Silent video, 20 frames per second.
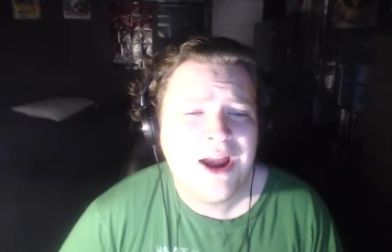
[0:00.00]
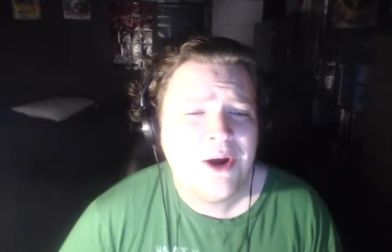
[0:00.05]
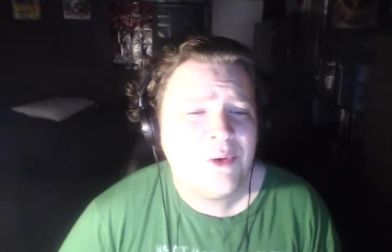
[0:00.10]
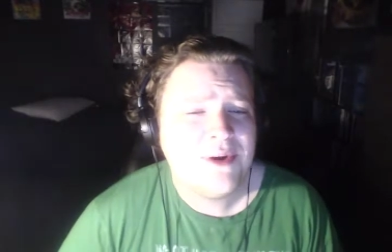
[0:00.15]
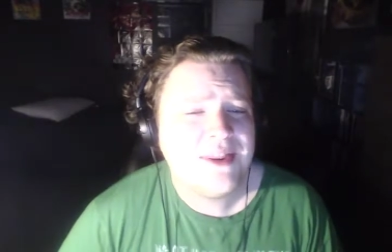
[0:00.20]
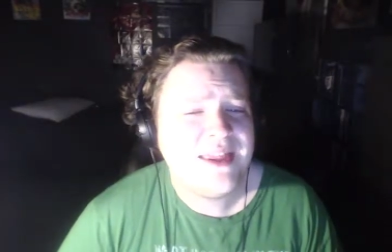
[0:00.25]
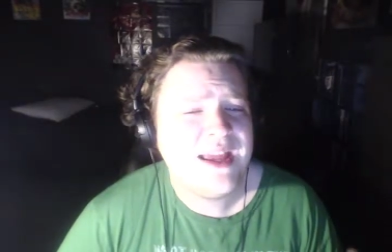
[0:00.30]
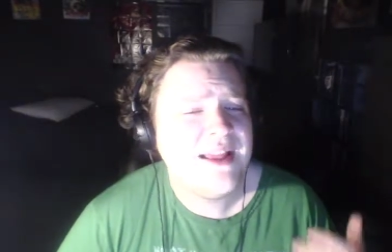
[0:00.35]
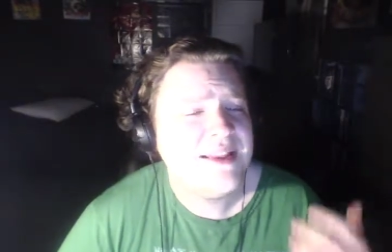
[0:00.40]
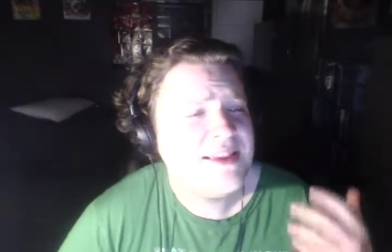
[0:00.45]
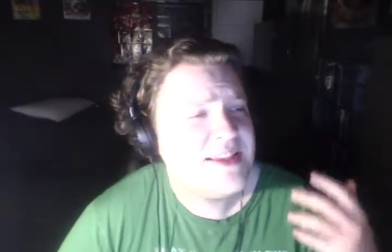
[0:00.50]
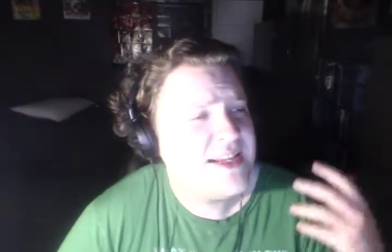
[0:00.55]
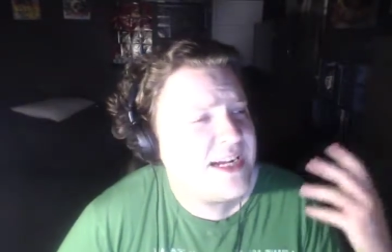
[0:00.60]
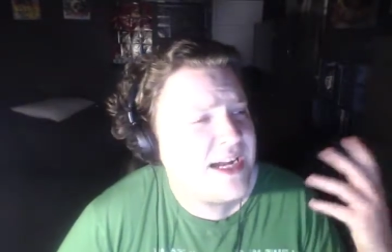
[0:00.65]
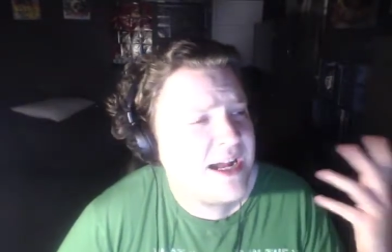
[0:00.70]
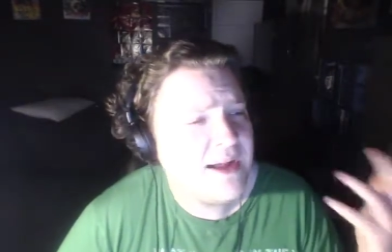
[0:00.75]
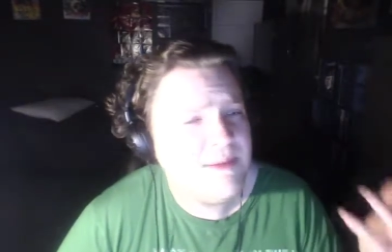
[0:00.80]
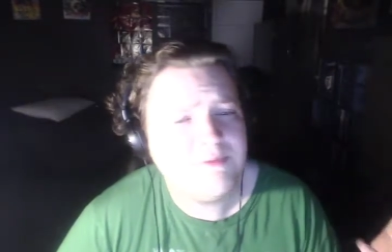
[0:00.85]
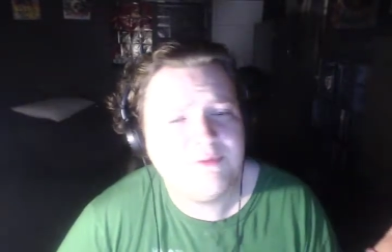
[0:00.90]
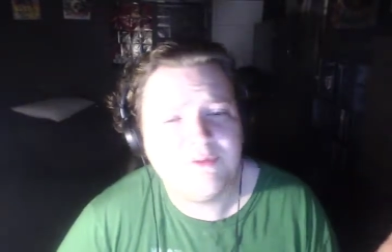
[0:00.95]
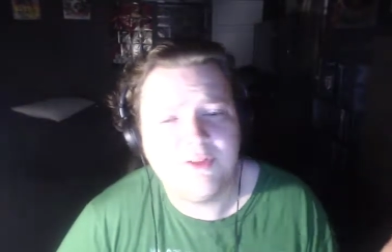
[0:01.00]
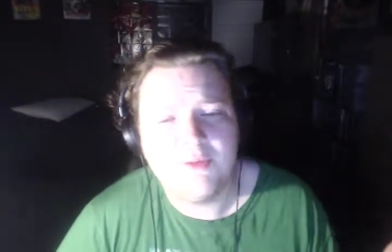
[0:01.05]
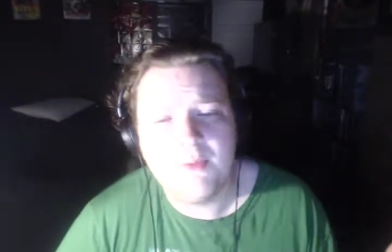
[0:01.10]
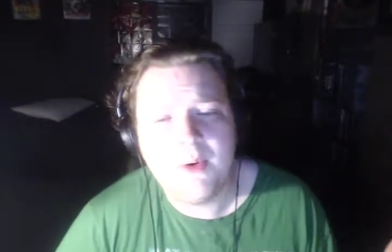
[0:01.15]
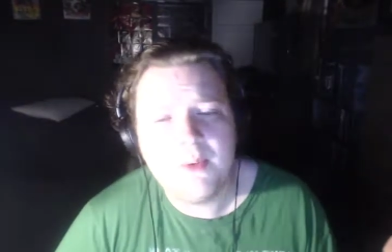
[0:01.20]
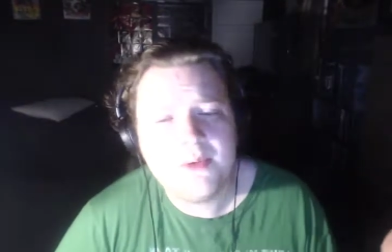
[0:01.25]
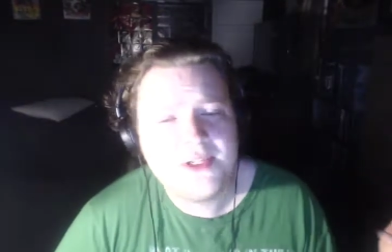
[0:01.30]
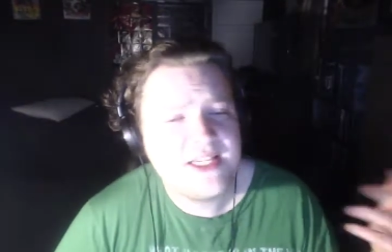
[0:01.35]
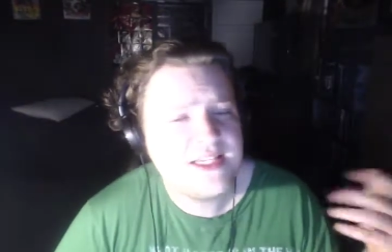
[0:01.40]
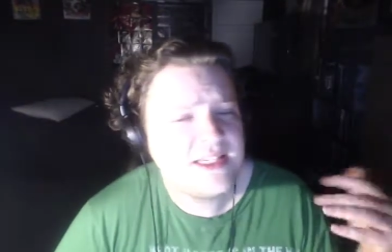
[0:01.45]
Where the hell did he come from?
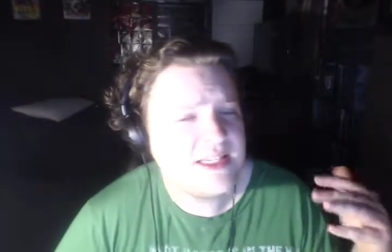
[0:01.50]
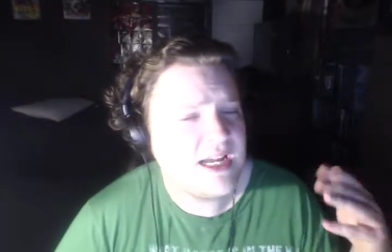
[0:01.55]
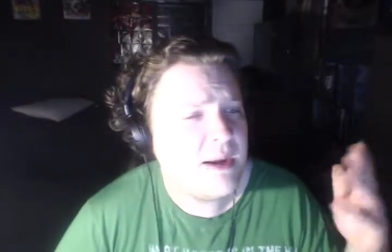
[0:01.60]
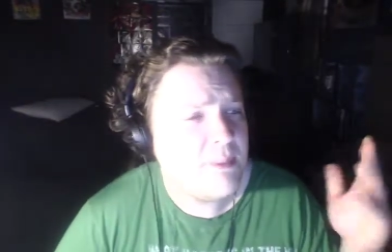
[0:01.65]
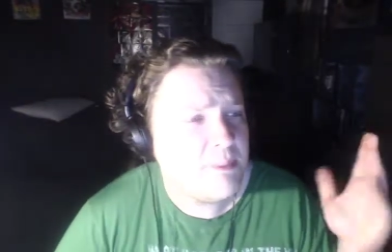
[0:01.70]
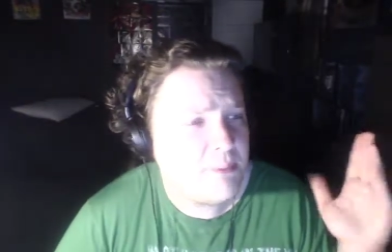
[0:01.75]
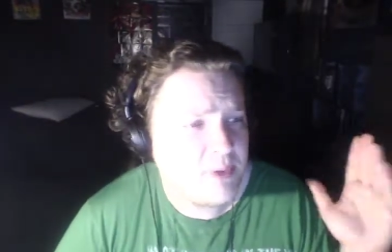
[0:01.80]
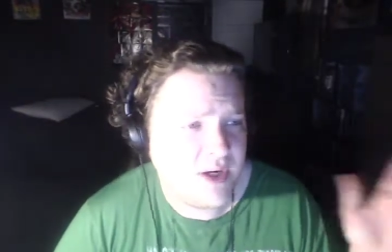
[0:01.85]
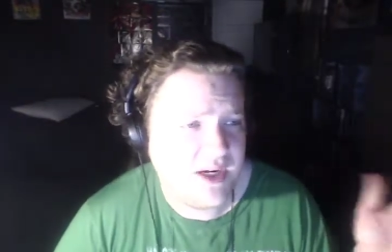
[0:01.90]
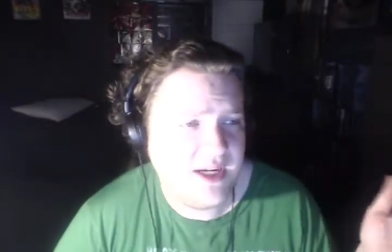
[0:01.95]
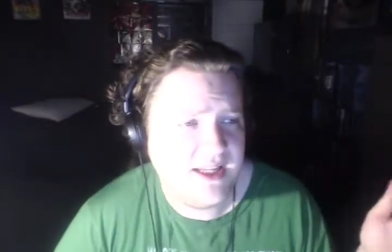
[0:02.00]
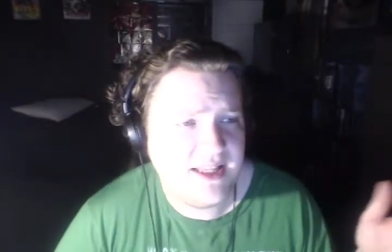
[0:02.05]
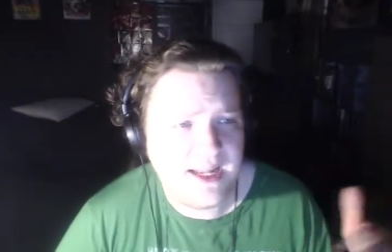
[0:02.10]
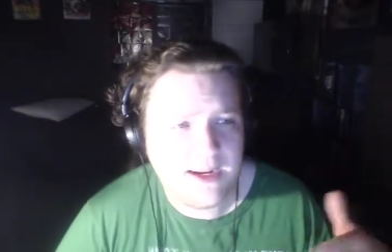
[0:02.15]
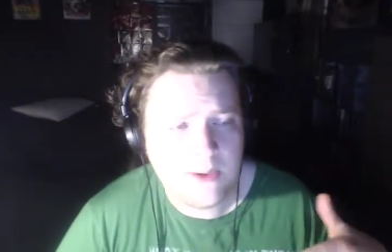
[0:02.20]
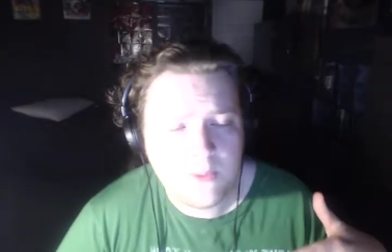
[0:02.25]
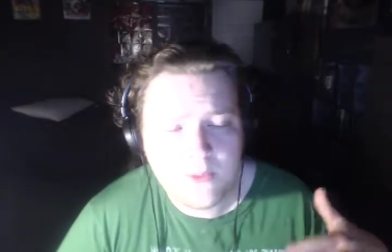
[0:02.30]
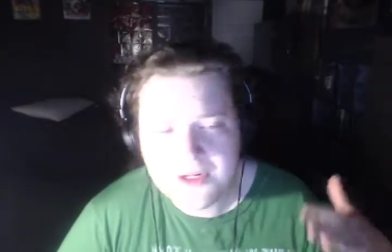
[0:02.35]
What was his upbringing like?